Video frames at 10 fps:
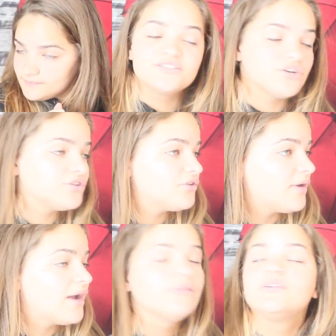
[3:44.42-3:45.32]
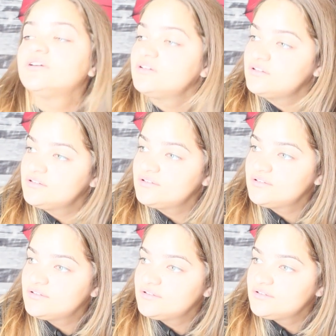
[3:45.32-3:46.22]
I turned around
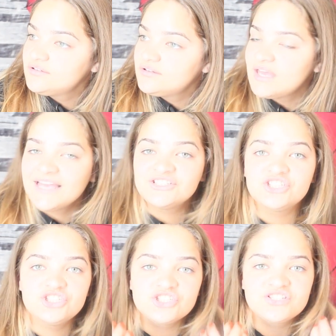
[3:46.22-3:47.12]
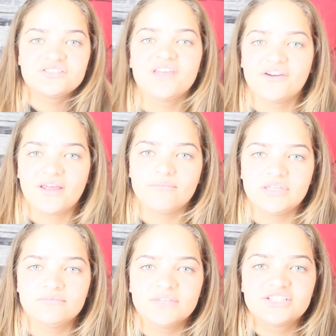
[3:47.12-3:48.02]
and she just stared at
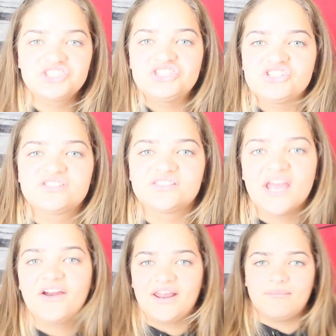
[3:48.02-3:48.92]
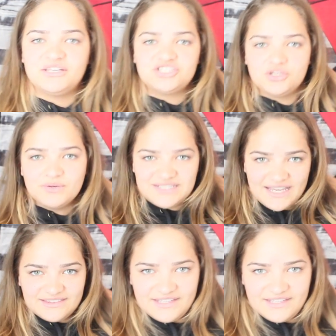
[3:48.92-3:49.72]
me. Like she just stared at me. She was like